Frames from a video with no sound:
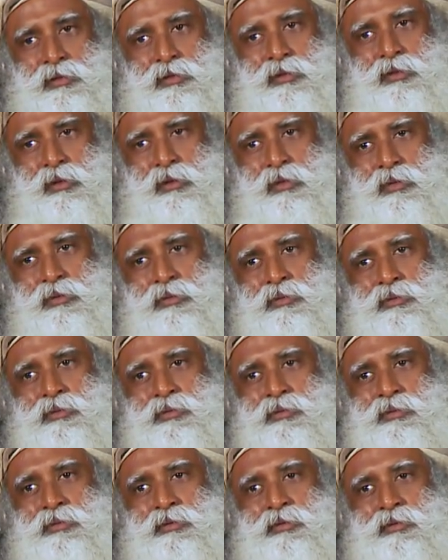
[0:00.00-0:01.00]
So,
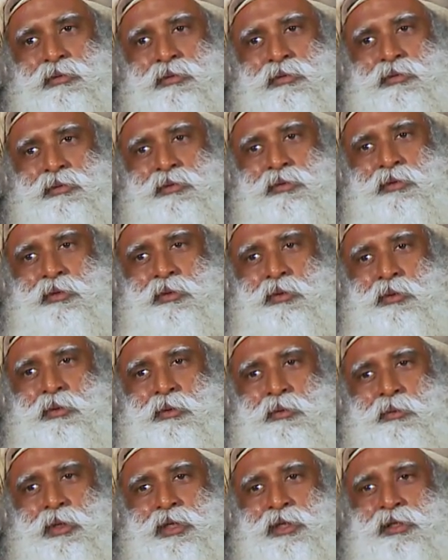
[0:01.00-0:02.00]

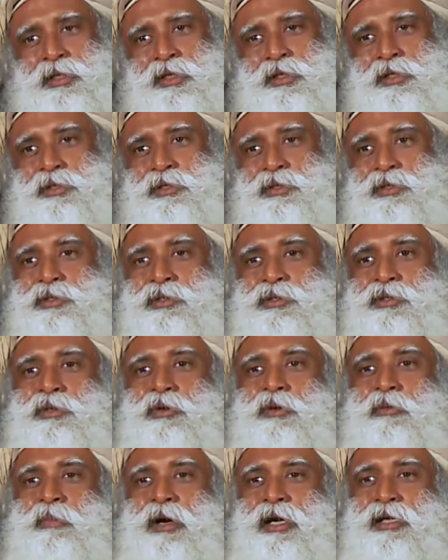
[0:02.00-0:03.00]
when there is
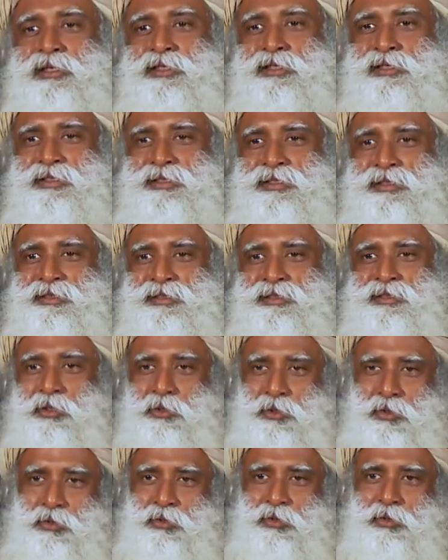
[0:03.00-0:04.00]
so much
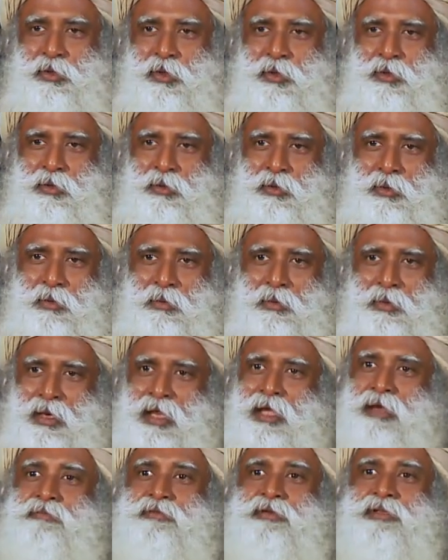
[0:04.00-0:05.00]
that you do not
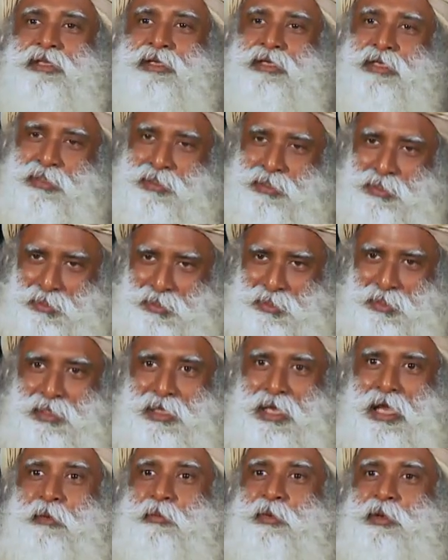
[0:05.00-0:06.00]
know, everything is
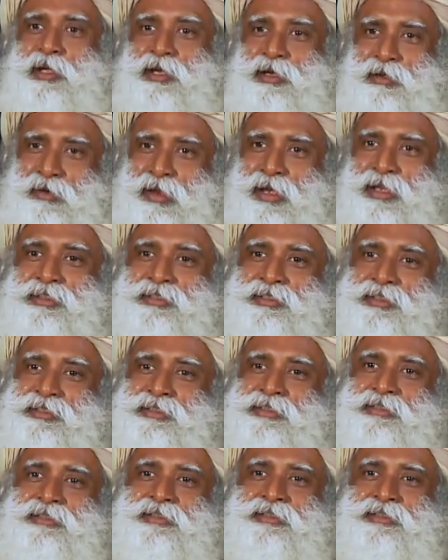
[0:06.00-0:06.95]
still happening great,